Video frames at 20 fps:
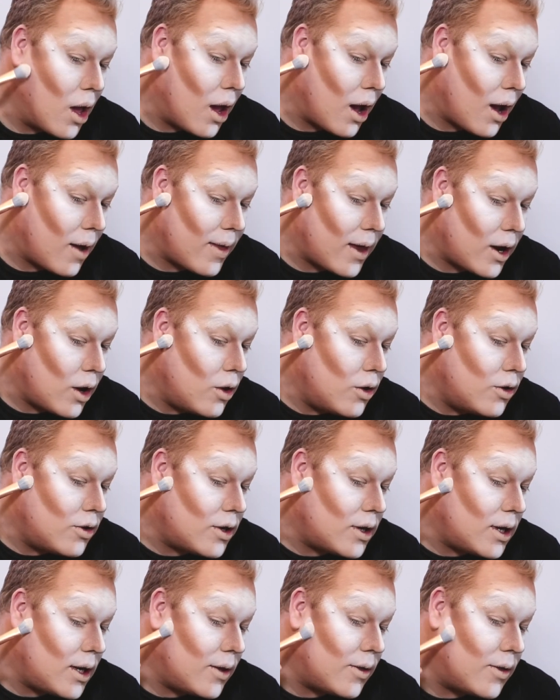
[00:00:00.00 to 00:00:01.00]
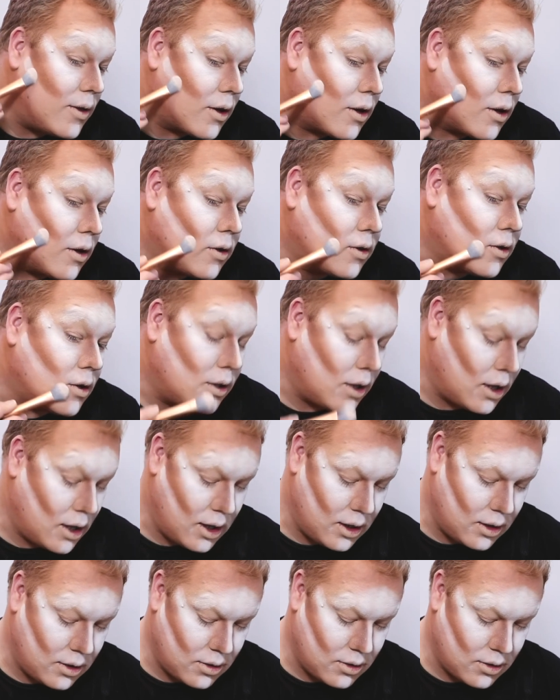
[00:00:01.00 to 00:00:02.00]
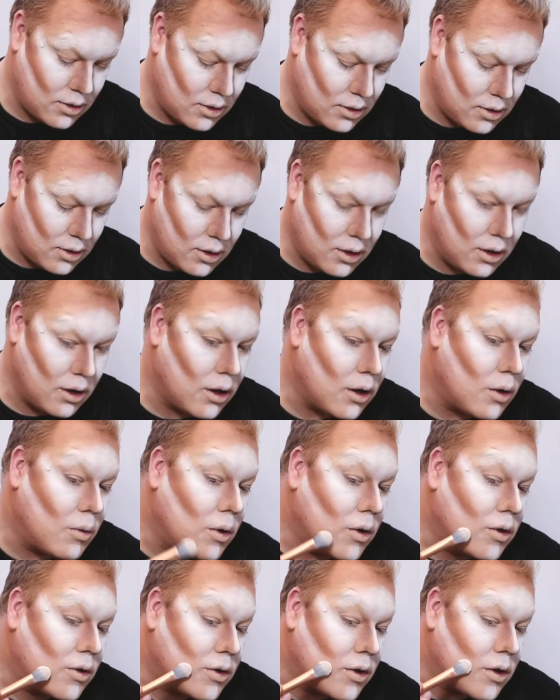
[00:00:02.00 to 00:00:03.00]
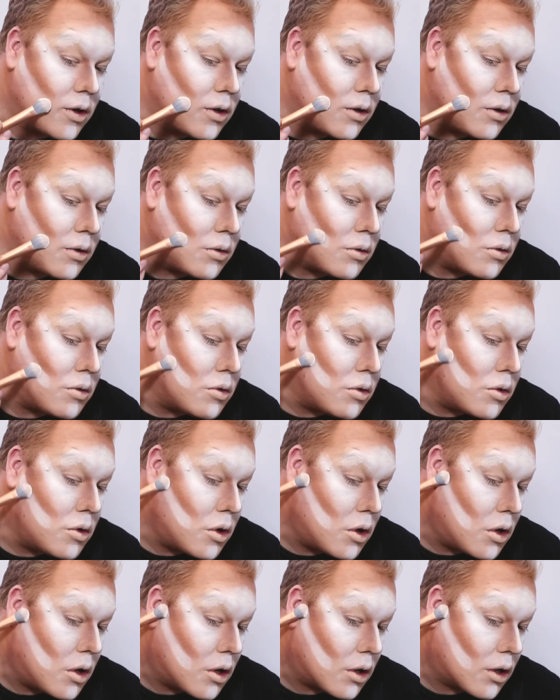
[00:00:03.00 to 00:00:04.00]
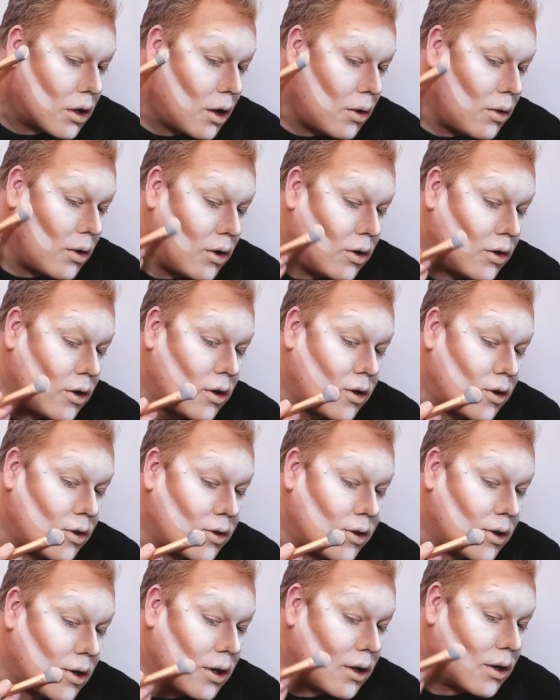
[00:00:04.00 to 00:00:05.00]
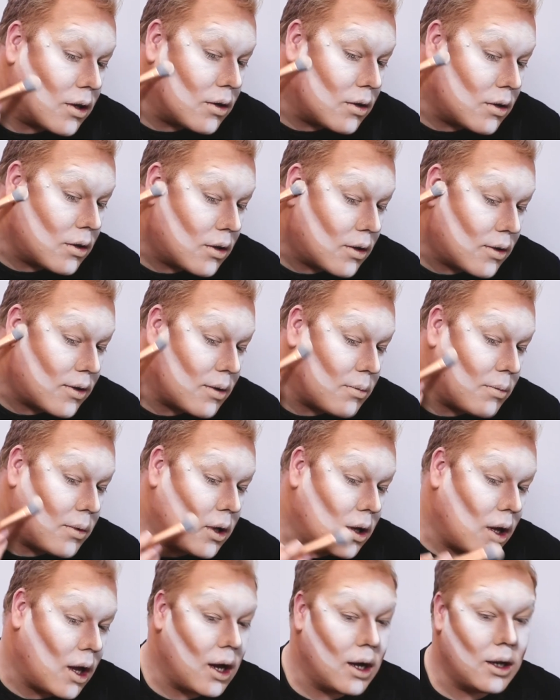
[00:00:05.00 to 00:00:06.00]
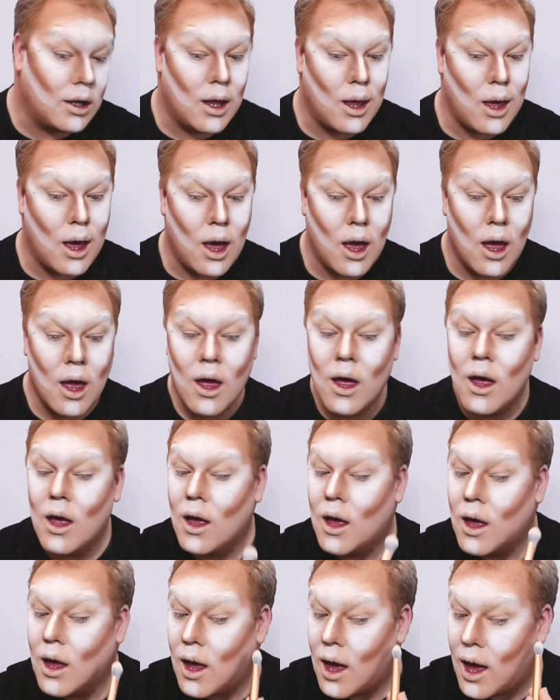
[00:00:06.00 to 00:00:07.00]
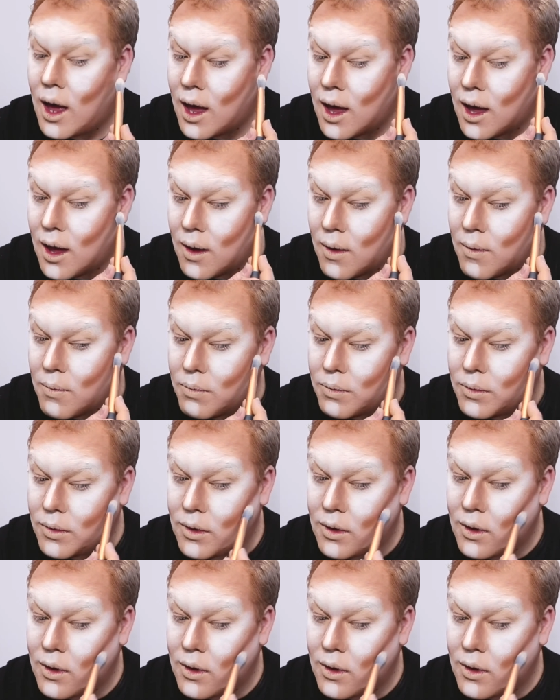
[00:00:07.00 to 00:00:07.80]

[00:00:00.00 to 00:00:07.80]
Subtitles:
And then underneath your contour line, you're going to want to go under just like a simple line like that.